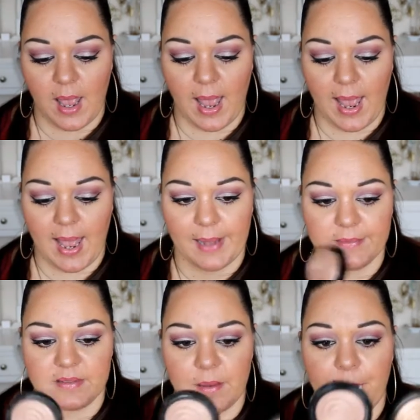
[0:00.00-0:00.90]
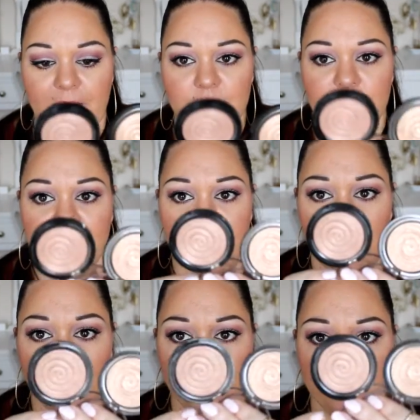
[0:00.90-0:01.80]
and
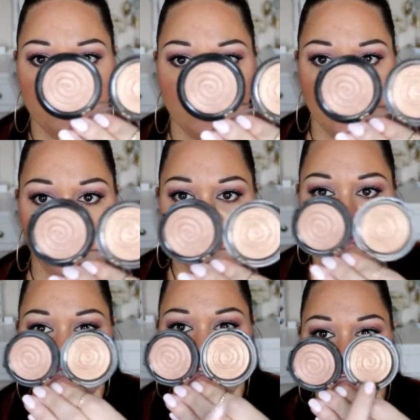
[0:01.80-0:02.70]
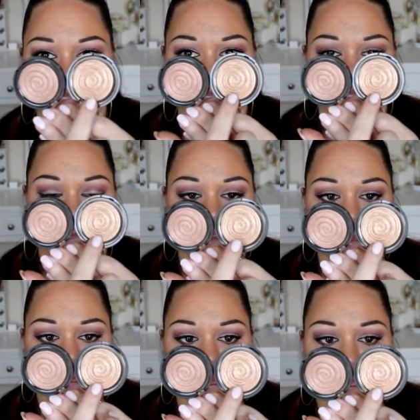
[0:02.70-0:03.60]
Ballerina. So as you can see, this one's
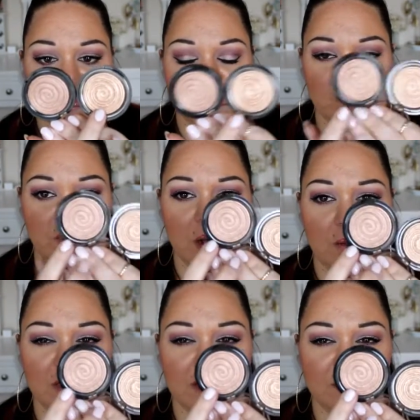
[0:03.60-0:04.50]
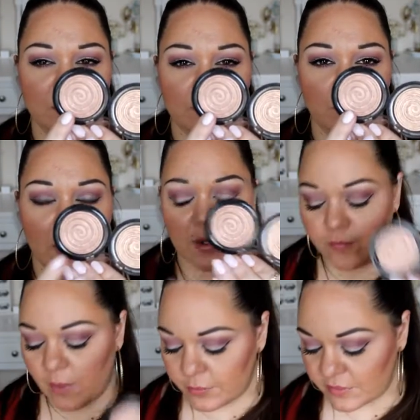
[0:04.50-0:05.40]
more of your traditional gold, and this one's more like a
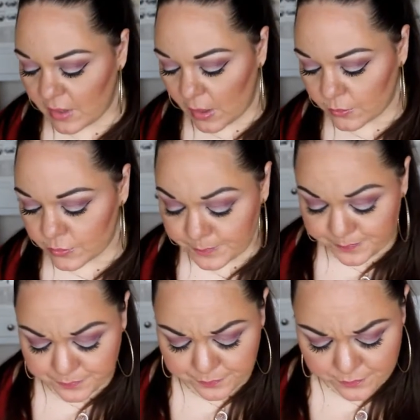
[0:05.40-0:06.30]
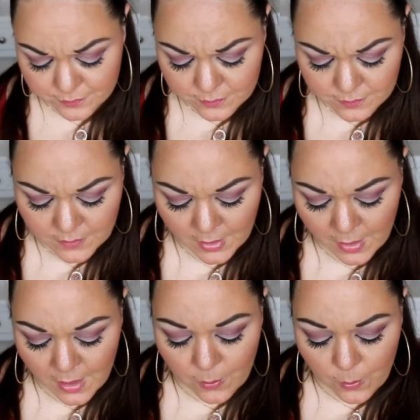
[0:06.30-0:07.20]
rose gold.
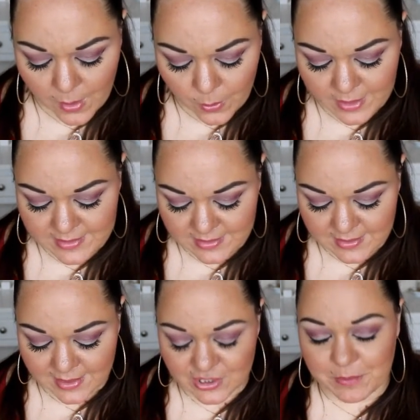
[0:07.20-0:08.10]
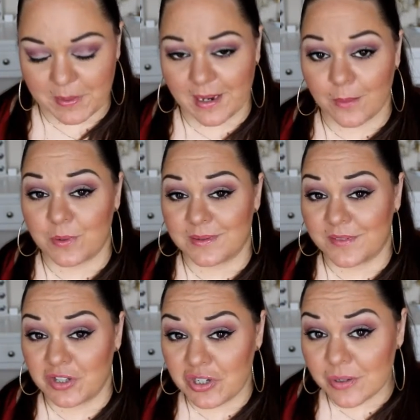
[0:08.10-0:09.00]
Well, I did actually pick up one of
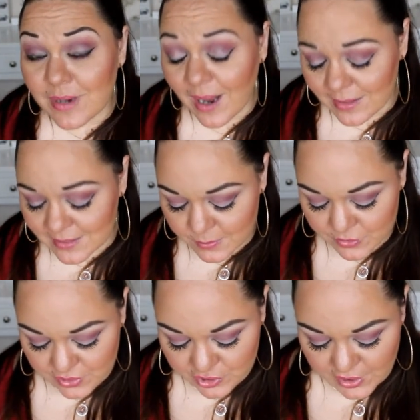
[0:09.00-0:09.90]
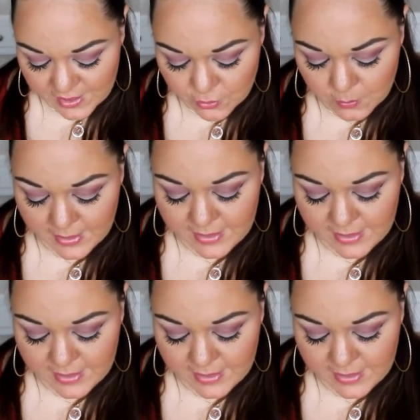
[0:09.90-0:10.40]
the new colours, which I shared on my